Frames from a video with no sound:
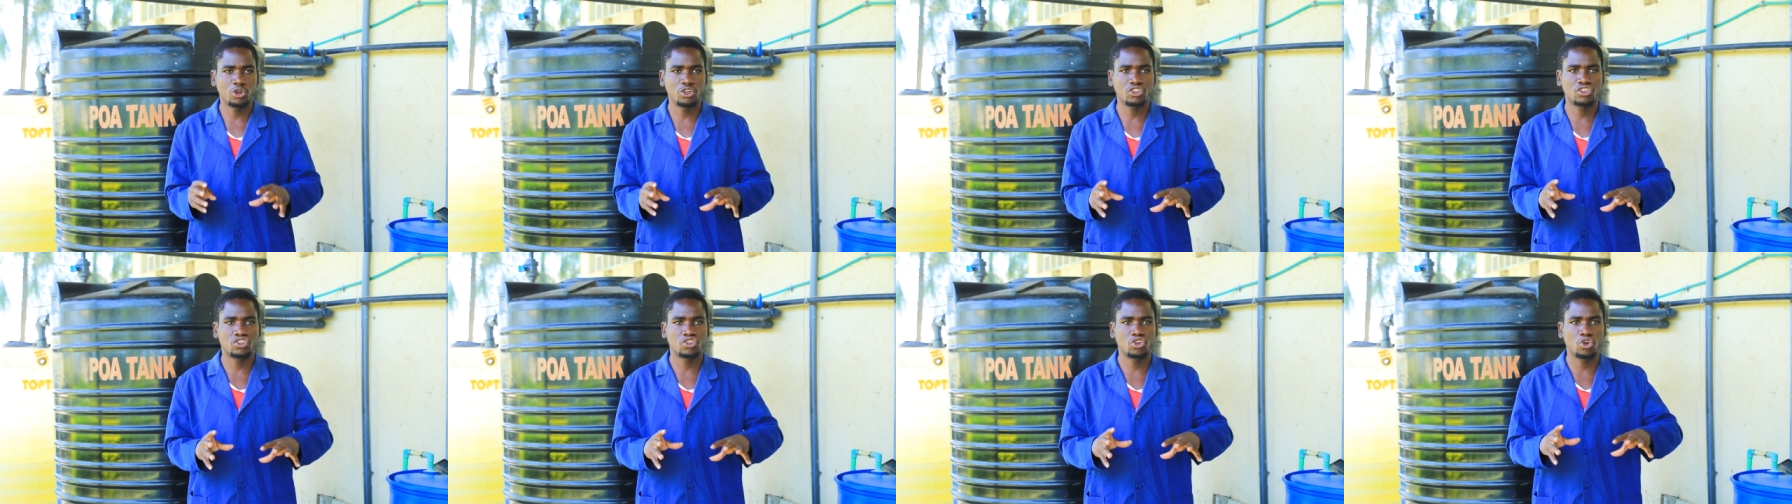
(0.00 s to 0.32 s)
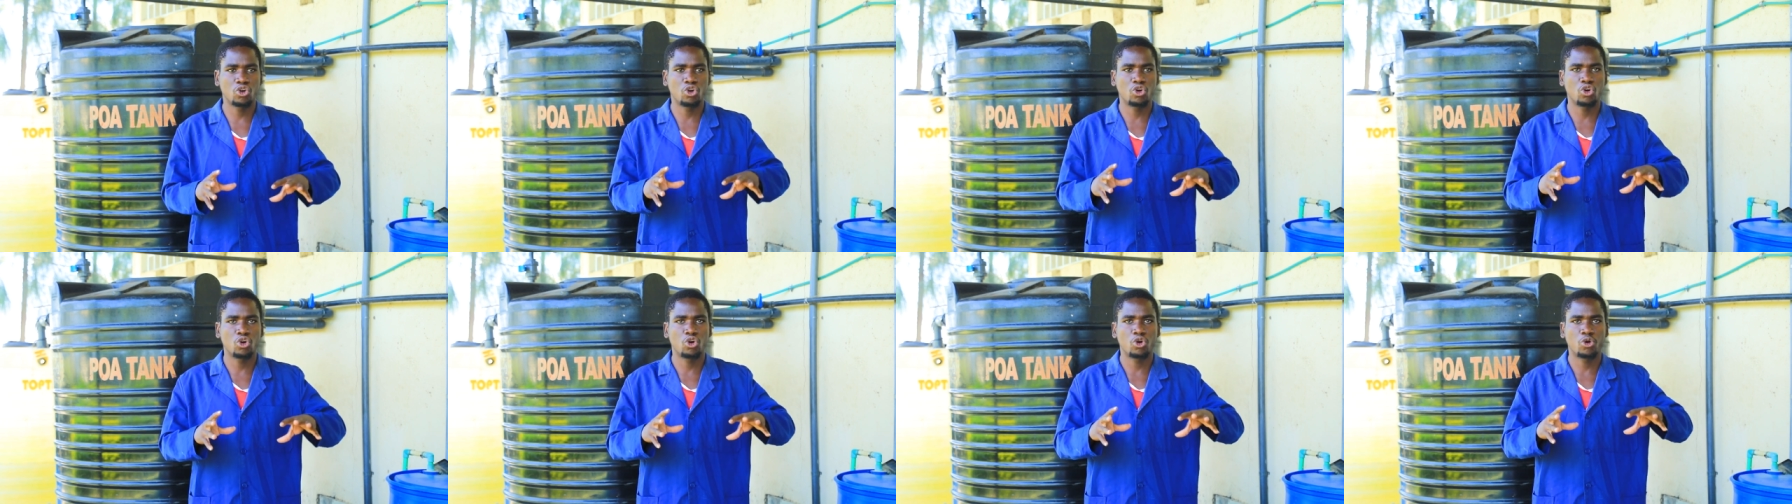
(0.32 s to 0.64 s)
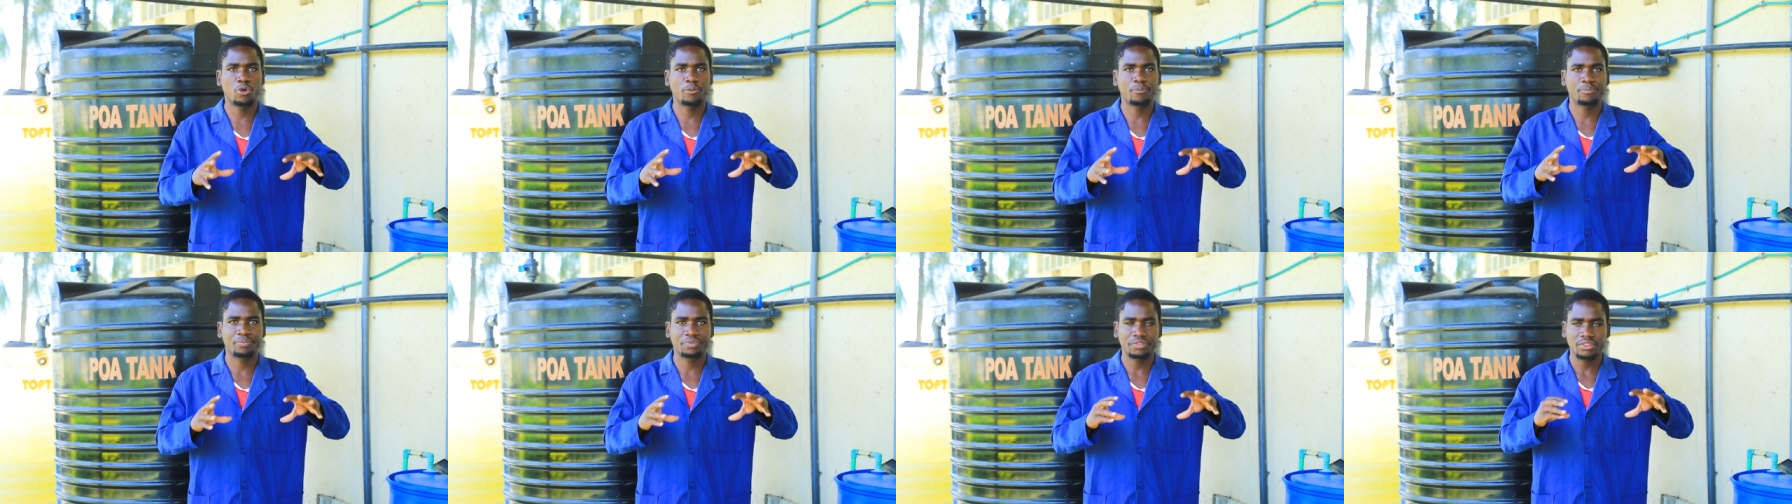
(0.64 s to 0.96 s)

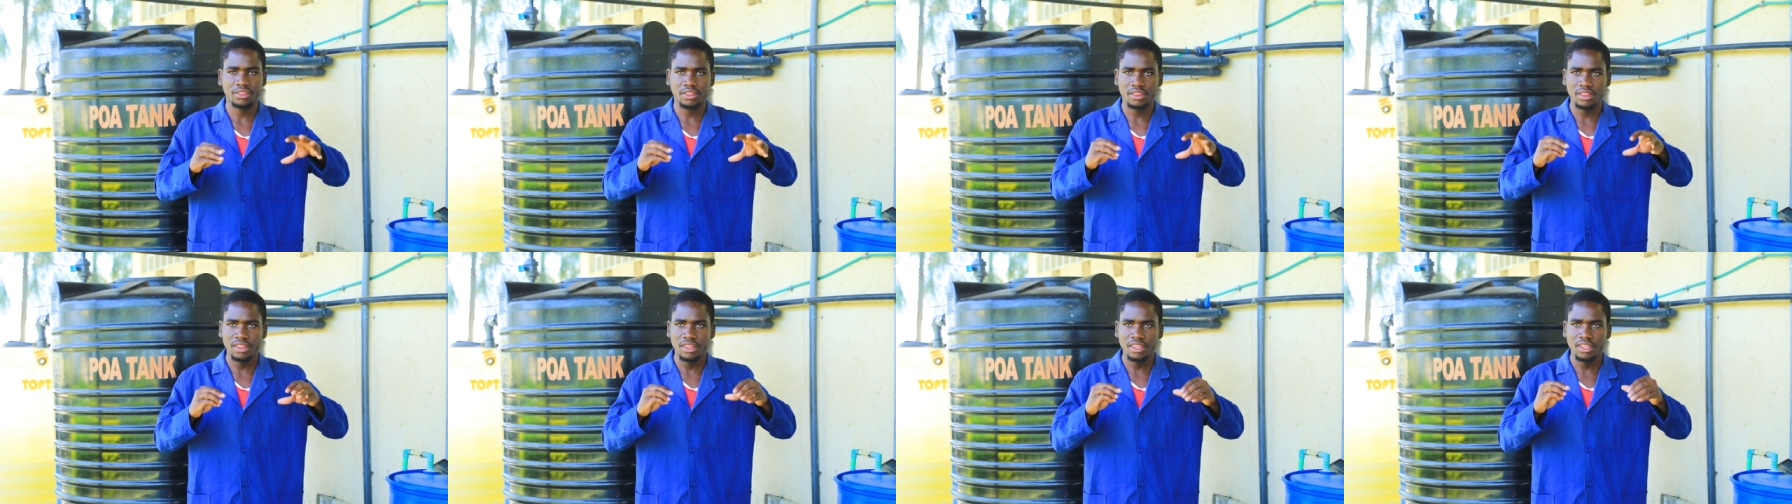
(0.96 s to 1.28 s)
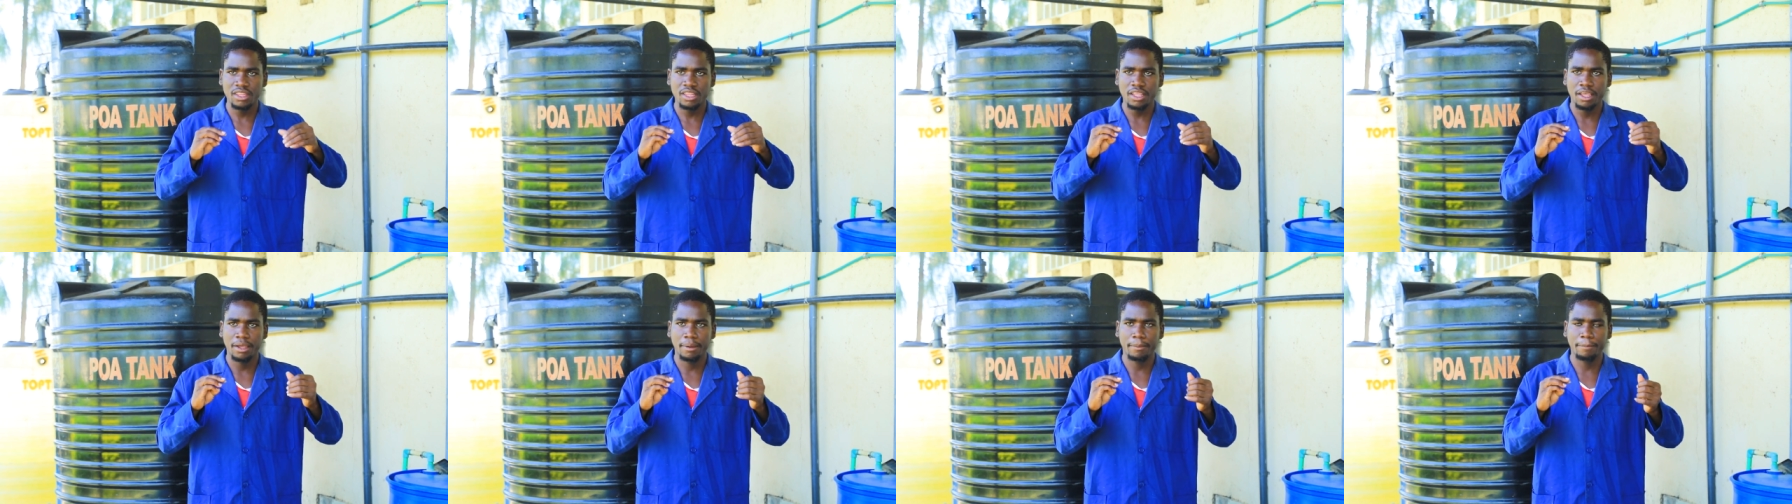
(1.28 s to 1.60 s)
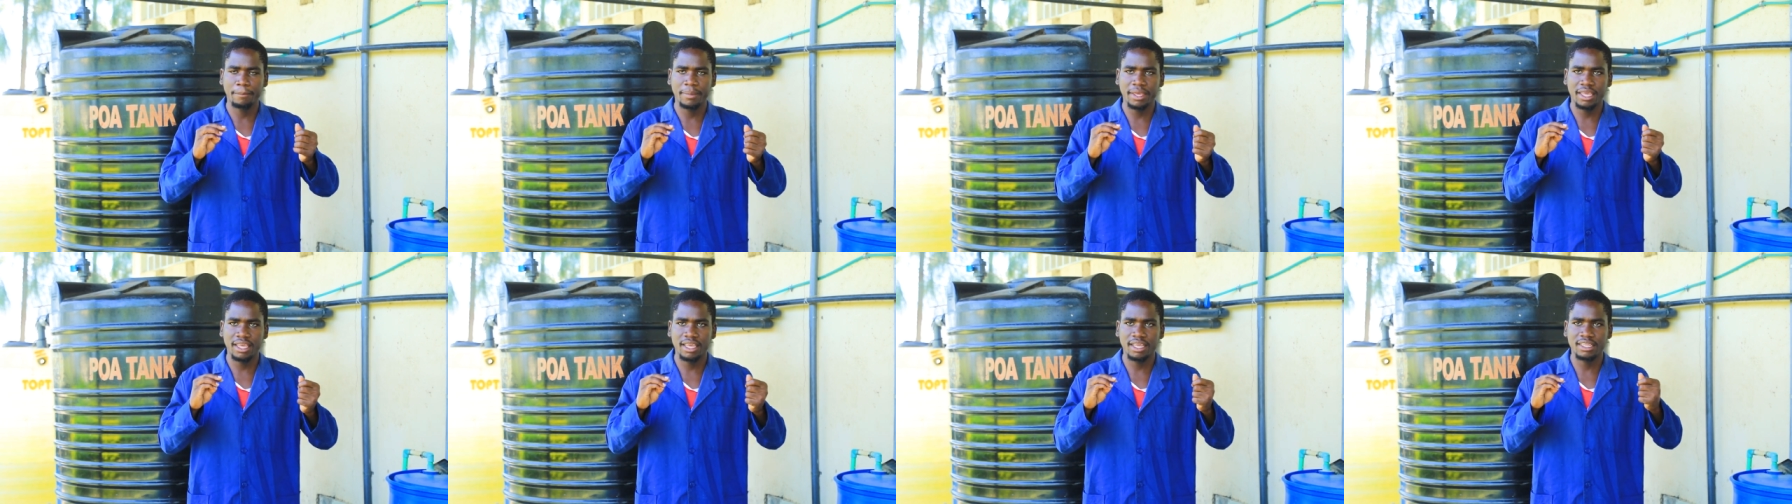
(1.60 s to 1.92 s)
also.
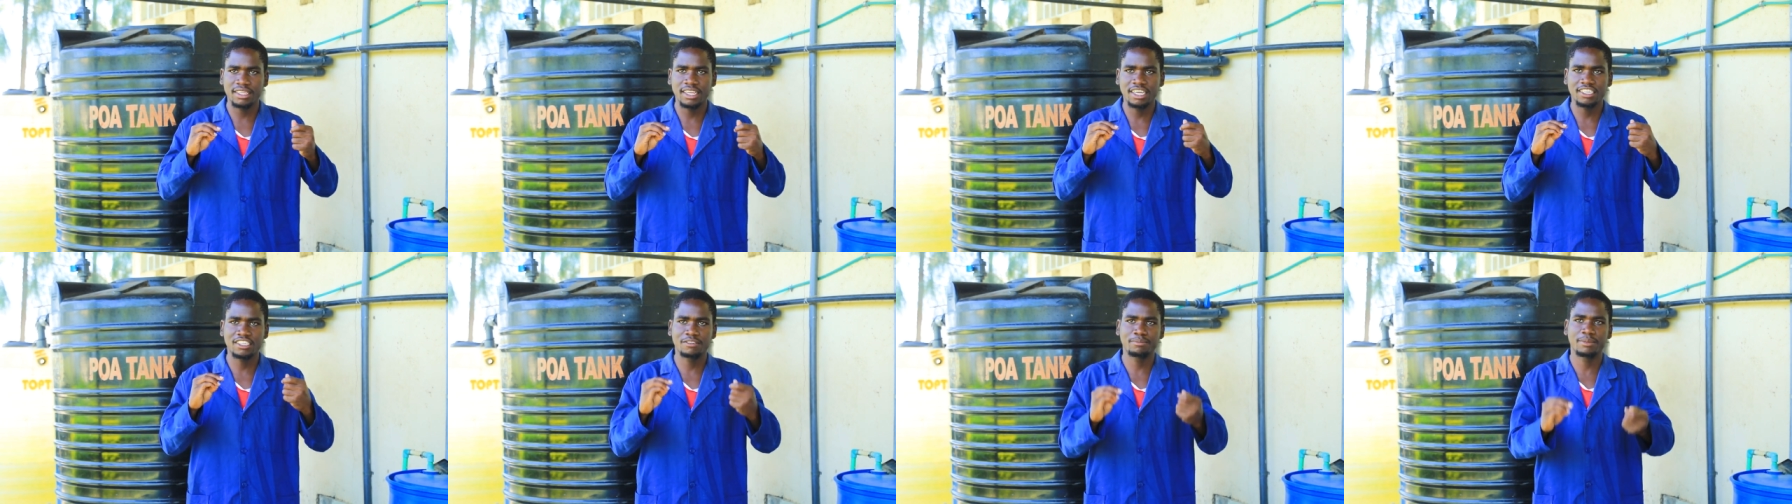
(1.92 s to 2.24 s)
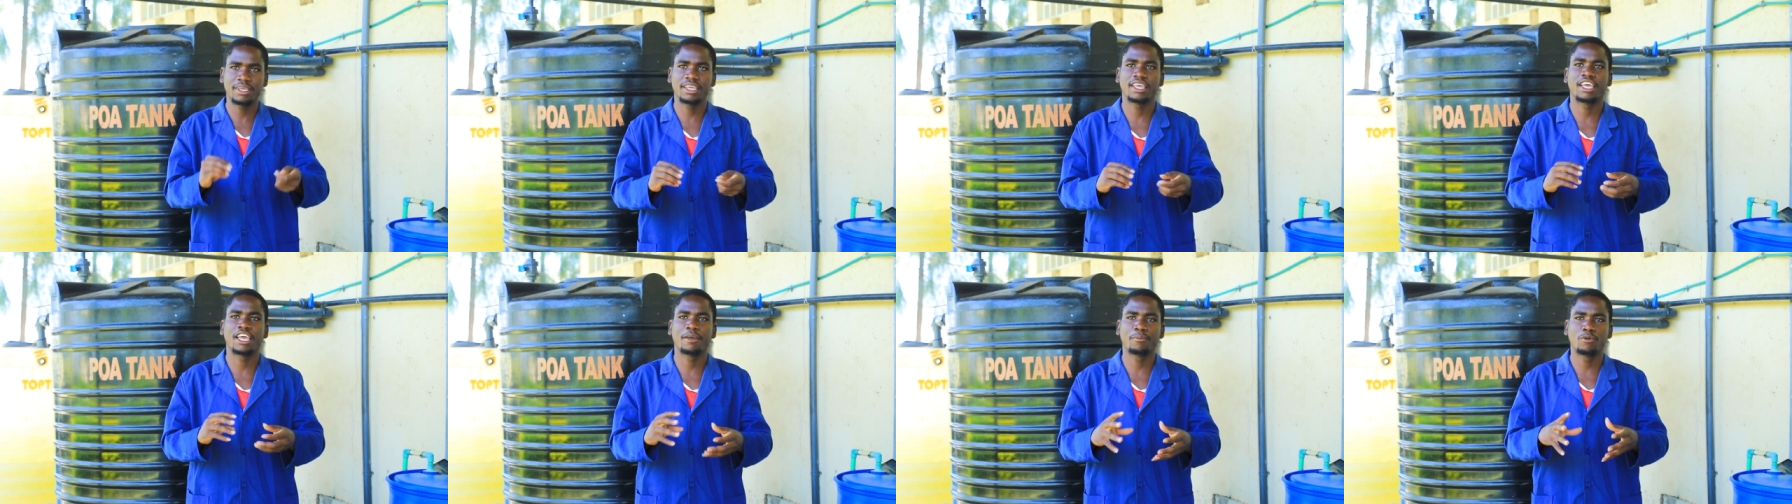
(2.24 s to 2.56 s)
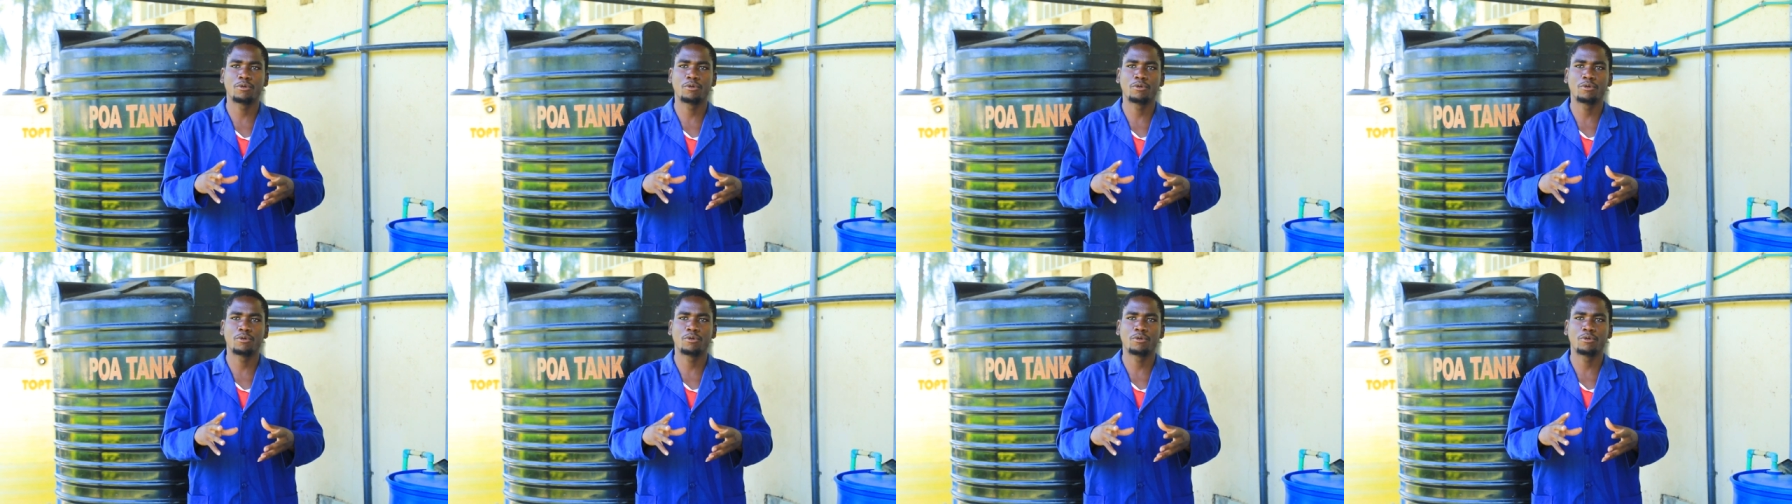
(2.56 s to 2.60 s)
Just being